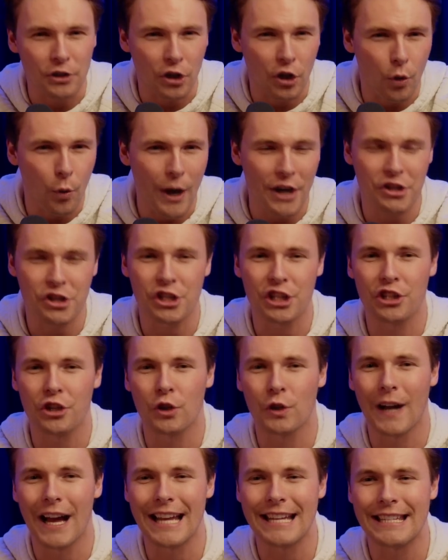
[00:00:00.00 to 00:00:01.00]
to question
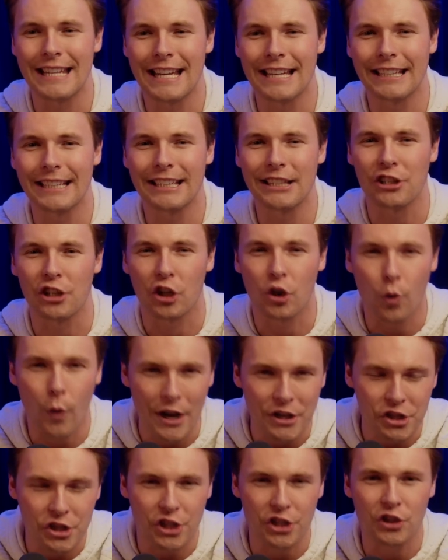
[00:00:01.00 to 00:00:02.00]
her identity, to
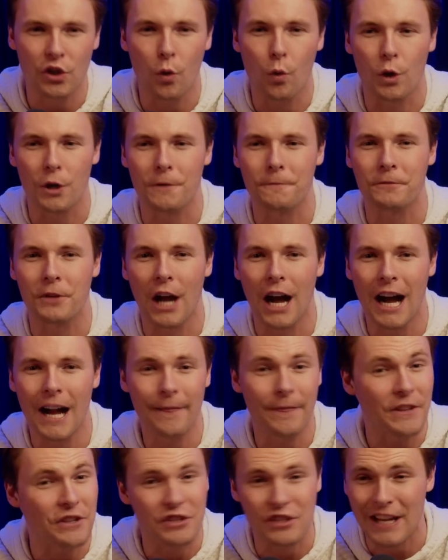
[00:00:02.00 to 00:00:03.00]
question the word of
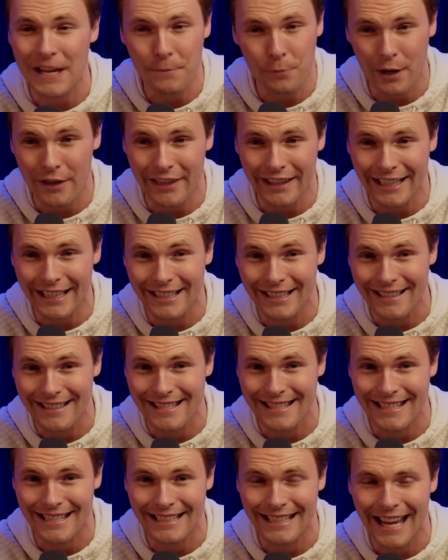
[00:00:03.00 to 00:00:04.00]
God, the same way that he
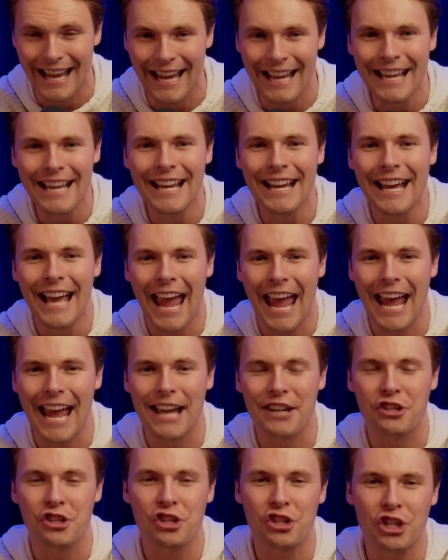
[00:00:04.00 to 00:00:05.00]
does today.
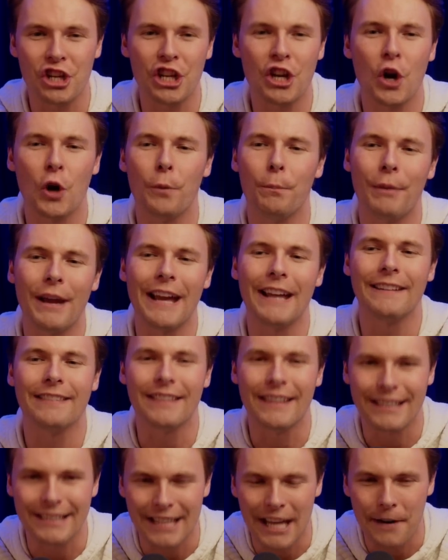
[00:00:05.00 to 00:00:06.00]
And she obeyed
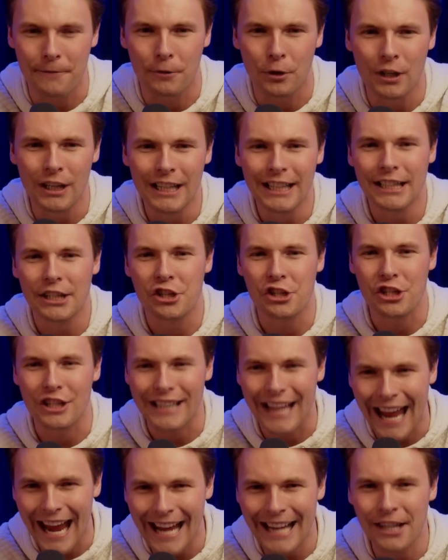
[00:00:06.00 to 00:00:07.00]
the devil.
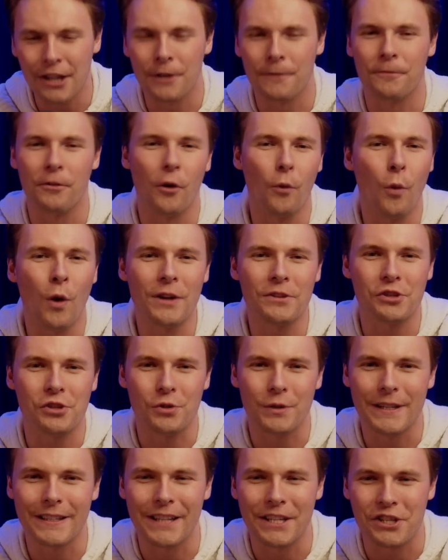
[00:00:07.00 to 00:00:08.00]
She ate of the one
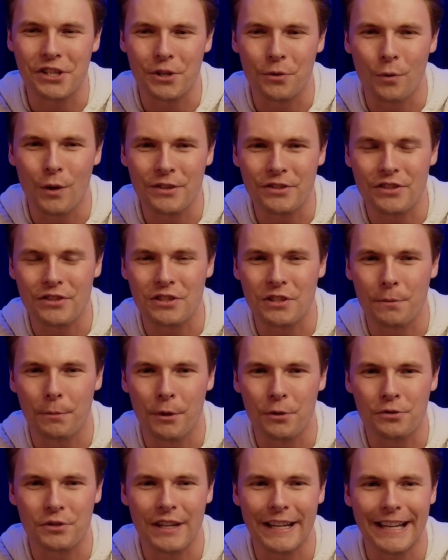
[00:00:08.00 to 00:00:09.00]
tree that she wasn't
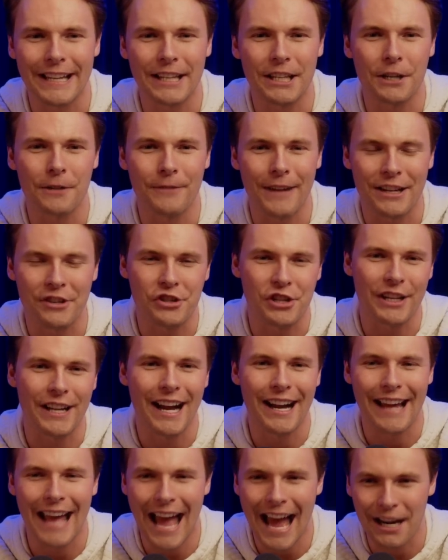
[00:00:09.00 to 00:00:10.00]
supposed to eat of, and she
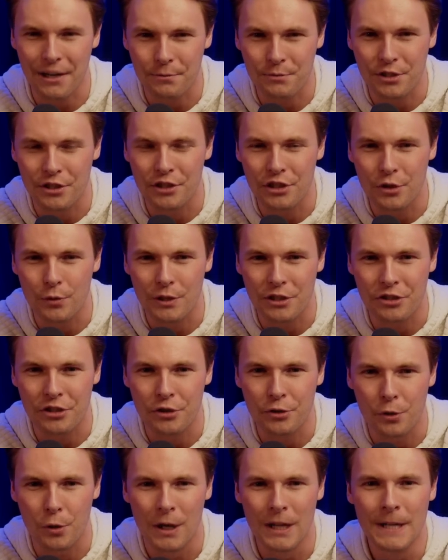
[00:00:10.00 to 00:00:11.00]
got Adam to do it
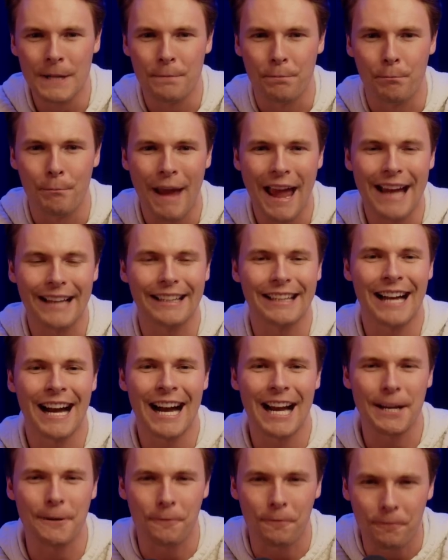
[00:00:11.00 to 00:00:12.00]
too.
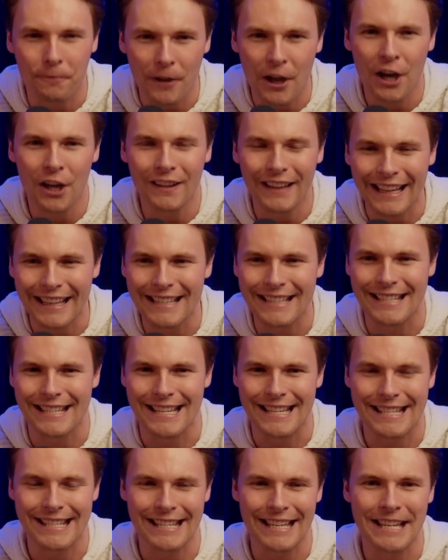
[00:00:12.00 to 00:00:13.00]
Mankind fell
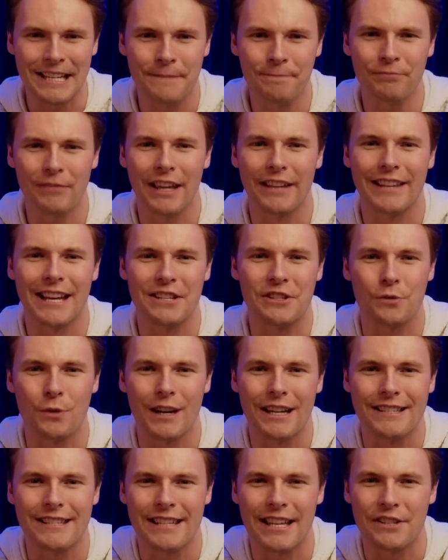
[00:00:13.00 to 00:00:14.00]
into sin, and that's
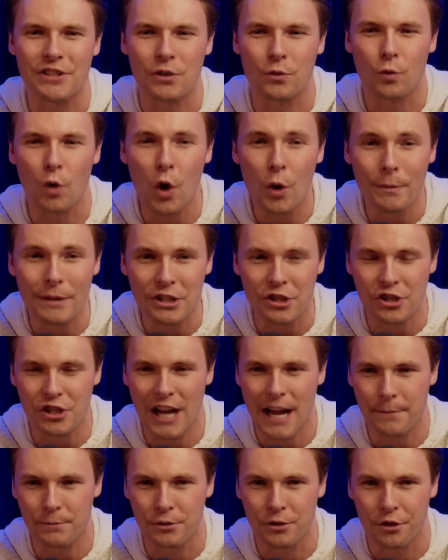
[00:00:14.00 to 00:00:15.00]
why it says in Romans
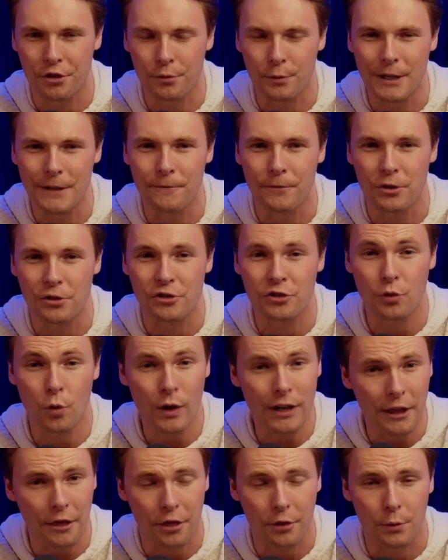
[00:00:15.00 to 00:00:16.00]
chapter 3, verse
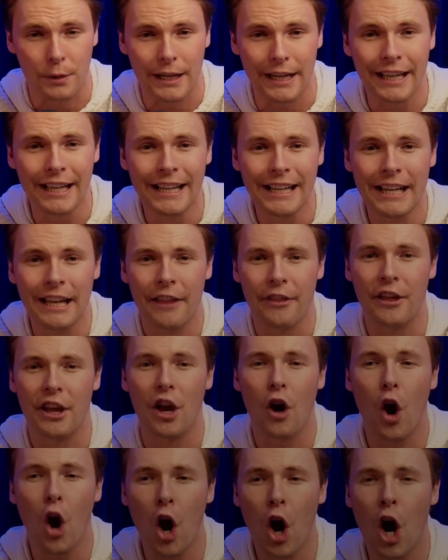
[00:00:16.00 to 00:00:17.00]
23,
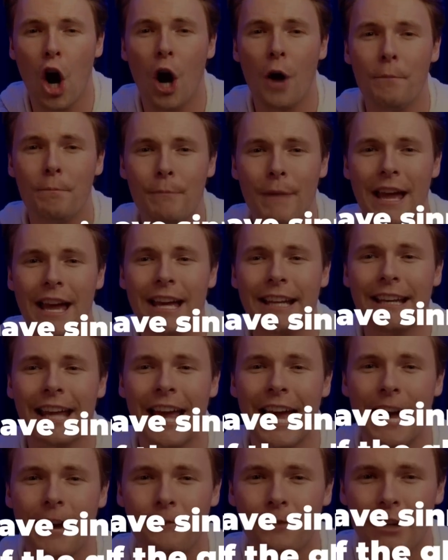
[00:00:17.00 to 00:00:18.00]
that all men
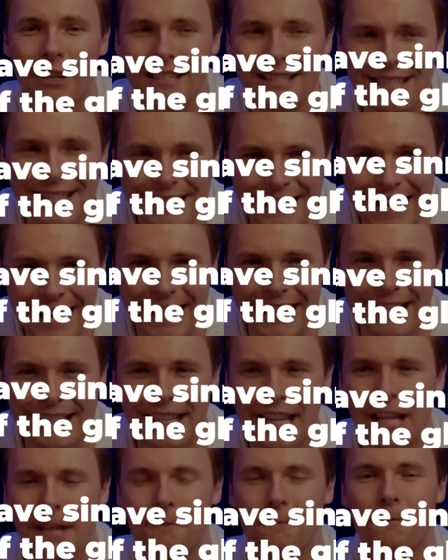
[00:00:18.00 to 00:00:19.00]
have sinned
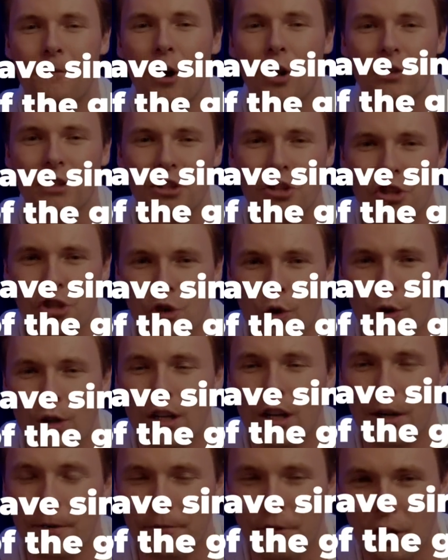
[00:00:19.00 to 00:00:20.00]
and fallen short
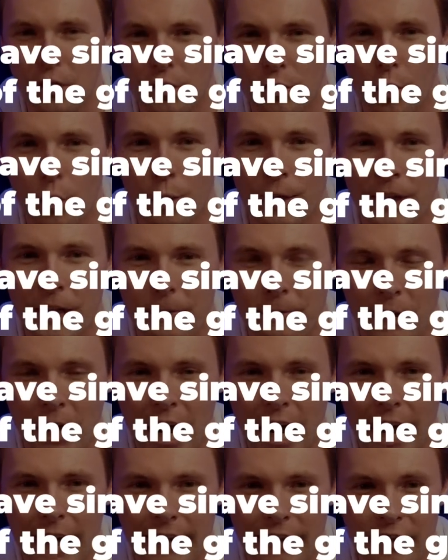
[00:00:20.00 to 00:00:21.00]
of the glory of
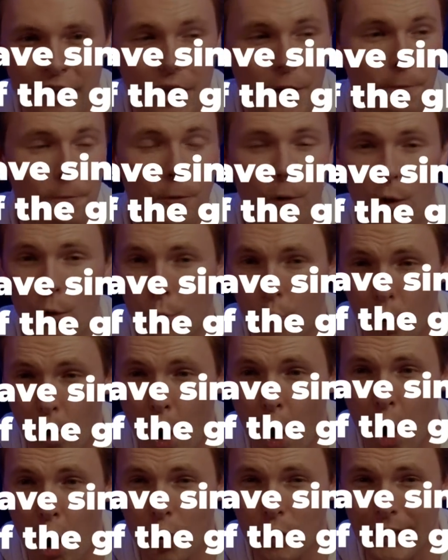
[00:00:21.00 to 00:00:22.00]
God. Therefore, we're
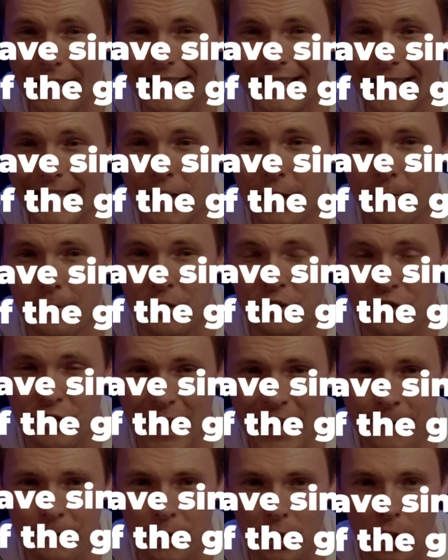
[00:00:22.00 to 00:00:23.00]
all in need of a
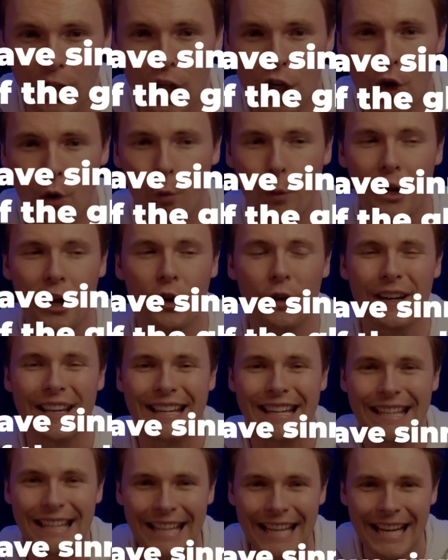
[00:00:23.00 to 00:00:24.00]
Savior. We are
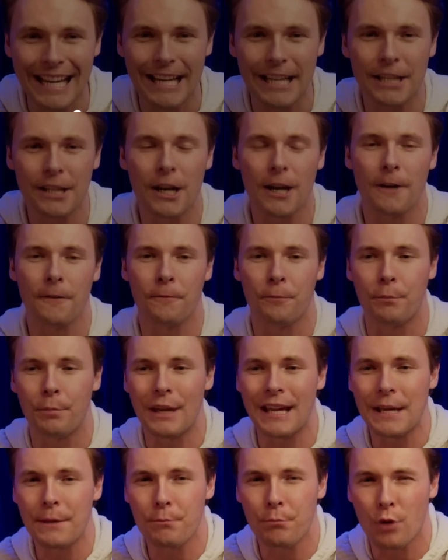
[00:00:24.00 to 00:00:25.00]
in need of
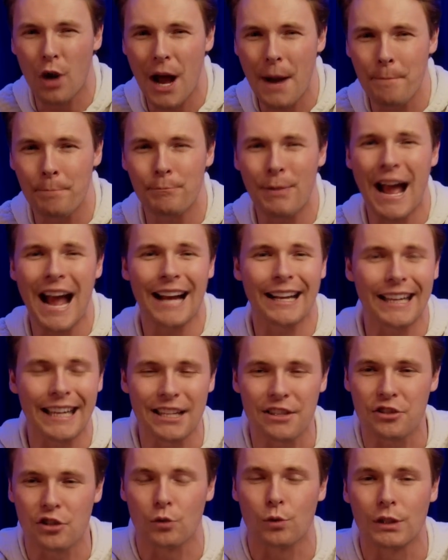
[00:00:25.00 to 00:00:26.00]
being brought back
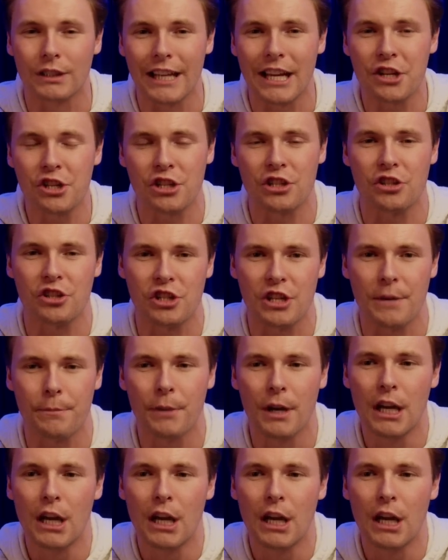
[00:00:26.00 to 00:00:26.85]
into relationship